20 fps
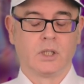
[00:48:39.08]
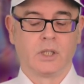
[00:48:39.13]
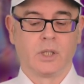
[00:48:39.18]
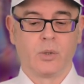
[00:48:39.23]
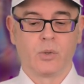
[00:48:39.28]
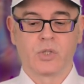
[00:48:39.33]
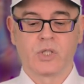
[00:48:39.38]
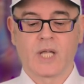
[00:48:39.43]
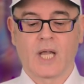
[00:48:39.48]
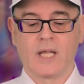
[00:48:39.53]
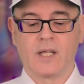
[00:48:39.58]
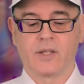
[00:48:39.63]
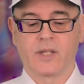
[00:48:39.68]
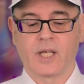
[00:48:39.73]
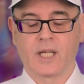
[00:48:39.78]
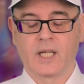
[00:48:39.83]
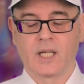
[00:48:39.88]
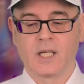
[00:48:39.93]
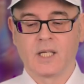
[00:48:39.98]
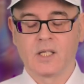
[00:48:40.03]
You say
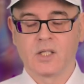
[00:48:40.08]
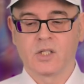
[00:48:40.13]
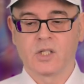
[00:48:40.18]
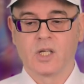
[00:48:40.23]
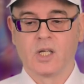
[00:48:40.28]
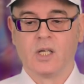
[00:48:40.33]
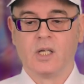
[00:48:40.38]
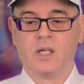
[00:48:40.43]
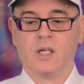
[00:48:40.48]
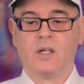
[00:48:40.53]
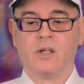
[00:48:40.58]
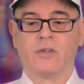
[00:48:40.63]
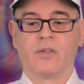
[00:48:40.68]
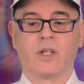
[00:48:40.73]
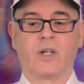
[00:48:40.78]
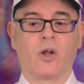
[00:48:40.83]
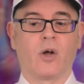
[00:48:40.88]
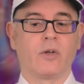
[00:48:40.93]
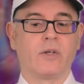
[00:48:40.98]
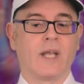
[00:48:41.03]
things
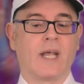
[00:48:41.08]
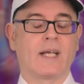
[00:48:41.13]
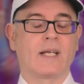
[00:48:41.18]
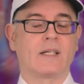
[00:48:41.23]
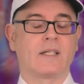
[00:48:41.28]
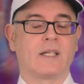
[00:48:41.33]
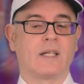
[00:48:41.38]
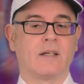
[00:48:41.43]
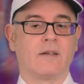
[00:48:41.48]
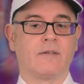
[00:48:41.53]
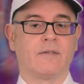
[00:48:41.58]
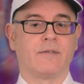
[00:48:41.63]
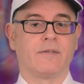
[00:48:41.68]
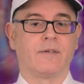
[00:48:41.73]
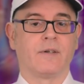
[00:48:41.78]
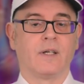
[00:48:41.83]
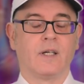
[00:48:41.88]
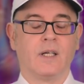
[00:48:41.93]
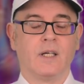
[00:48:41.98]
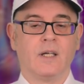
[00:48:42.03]
that are negative
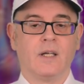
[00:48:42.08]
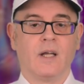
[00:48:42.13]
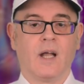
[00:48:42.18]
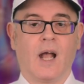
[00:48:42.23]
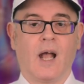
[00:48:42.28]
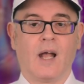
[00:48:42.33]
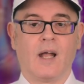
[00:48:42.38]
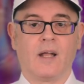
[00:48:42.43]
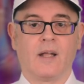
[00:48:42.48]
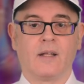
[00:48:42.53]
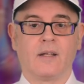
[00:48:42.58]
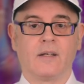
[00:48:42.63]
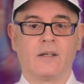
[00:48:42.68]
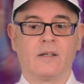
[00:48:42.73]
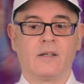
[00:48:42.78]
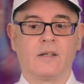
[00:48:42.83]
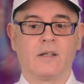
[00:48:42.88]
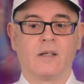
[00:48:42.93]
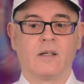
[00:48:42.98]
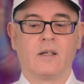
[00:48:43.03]

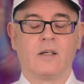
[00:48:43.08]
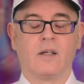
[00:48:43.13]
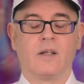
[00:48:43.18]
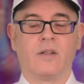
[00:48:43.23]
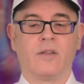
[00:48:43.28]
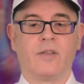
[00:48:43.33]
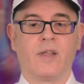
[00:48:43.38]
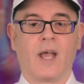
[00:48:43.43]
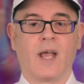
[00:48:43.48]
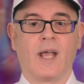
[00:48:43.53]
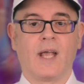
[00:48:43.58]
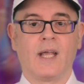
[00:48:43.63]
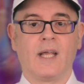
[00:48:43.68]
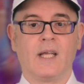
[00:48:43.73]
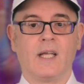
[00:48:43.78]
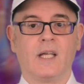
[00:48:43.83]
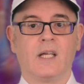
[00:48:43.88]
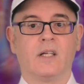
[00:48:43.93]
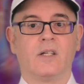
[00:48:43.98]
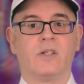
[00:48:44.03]
and
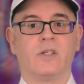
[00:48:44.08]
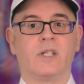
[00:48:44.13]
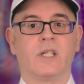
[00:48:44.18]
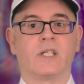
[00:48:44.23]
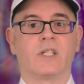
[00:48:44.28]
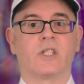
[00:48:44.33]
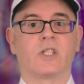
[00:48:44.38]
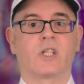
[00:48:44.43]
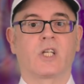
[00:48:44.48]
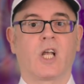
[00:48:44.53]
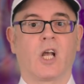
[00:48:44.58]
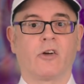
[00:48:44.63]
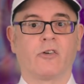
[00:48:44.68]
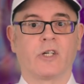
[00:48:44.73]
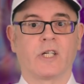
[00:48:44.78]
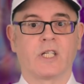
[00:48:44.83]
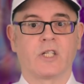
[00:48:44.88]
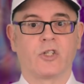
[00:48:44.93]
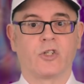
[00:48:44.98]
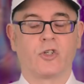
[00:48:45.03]
they
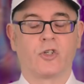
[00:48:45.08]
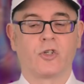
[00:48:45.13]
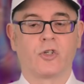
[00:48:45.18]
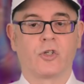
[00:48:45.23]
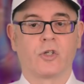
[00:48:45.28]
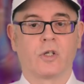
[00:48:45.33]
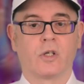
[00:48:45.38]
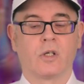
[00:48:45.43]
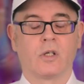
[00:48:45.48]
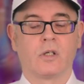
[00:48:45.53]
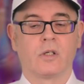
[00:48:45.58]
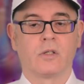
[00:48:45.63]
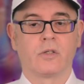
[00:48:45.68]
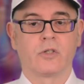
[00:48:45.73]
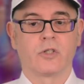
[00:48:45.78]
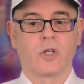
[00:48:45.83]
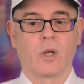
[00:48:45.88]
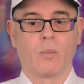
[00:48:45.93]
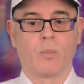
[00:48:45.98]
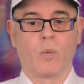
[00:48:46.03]
discourage
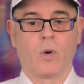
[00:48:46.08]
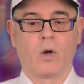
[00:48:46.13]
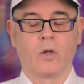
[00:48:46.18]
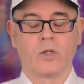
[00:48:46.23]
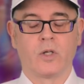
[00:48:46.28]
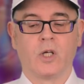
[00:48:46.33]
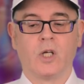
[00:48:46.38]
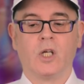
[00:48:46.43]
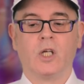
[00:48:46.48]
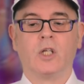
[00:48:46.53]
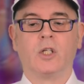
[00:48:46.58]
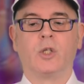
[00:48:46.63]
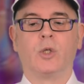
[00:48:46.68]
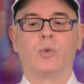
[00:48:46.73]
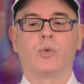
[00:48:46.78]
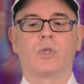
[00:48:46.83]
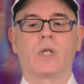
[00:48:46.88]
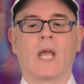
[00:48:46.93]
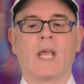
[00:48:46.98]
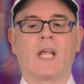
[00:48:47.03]
someone.
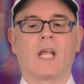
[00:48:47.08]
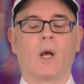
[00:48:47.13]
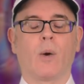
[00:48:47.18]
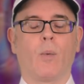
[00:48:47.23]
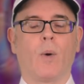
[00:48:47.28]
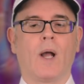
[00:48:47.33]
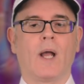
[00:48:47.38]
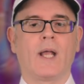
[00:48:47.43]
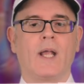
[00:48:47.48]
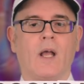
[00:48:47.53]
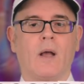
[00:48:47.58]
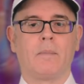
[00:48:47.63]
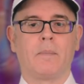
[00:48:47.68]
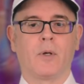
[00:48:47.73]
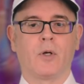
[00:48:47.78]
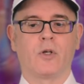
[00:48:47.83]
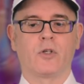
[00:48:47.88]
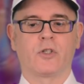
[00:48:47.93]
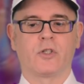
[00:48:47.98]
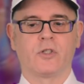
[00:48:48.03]
You take away a
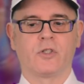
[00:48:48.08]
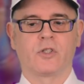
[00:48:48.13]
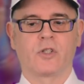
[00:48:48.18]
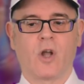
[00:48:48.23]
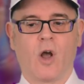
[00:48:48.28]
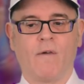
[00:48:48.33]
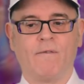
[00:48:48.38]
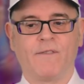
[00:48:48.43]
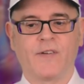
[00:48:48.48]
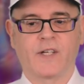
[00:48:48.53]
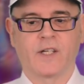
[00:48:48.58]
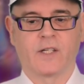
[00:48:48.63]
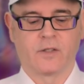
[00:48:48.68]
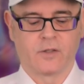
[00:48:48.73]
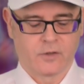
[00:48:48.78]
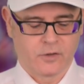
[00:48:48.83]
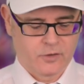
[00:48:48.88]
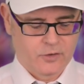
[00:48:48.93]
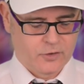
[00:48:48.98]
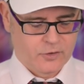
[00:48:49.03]
person's
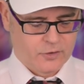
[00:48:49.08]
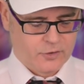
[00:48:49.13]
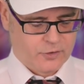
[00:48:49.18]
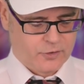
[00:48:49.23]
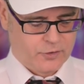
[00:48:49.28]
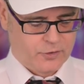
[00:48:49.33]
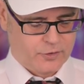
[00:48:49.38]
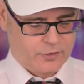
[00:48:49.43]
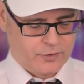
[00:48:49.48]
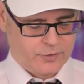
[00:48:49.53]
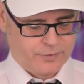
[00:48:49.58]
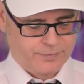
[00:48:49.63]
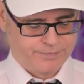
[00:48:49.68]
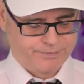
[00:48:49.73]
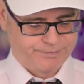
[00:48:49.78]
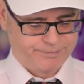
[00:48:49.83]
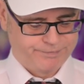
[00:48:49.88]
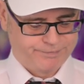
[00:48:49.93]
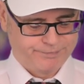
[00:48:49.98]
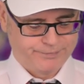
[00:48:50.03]
confidence.
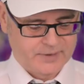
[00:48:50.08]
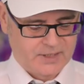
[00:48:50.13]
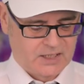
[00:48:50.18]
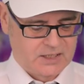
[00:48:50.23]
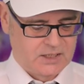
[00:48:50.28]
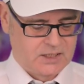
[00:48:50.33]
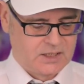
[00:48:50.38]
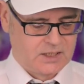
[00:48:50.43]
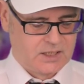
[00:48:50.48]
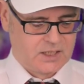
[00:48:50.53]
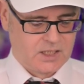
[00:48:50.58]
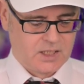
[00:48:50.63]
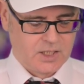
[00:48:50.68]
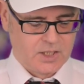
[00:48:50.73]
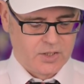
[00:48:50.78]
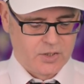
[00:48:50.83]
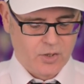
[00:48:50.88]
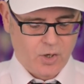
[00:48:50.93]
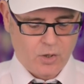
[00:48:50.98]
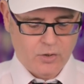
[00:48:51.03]

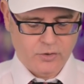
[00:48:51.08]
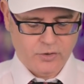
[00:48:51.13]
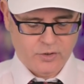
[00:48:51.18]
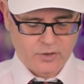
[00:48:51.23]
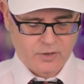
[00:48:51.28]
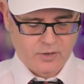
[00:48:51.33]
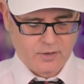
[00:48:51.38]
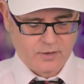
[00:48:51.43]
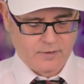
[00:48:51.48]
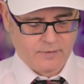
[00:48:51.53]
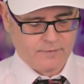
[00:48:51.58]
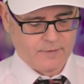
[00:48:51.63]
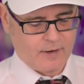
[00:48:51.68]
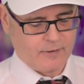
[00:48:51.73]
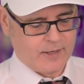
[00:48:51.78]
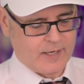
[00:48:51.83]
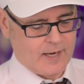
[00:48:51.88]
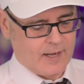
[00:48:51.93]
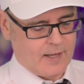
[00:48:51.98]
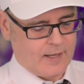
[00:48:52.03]
Not
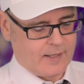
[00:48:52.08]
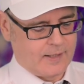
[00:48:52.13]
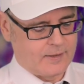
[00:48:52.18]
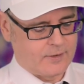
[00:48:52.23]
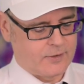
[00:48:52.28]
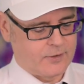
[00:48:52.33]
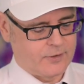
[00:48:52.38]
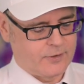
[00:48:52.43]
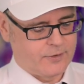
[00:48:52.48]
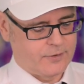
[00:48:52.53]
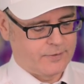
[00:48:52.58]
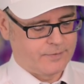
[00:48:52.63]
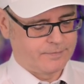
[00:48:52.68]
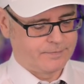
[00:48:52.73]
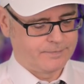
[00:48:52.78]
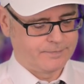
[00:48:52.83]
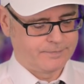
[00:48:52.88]
very nice.